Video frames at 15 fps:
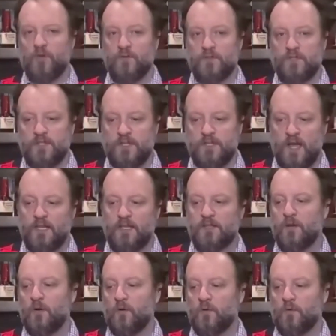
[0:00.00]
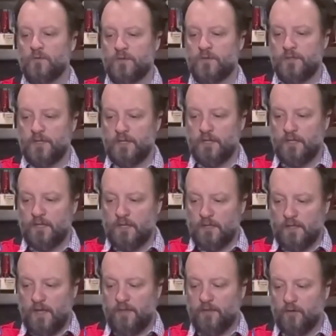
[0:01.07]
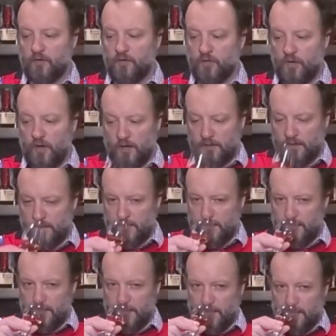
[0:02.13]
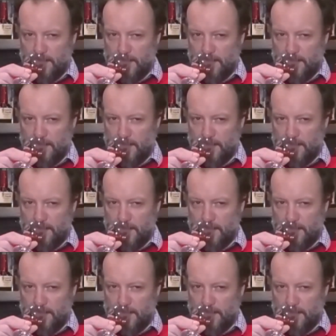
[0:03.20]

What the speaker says: prunes, nutty tones, leather and chocolate.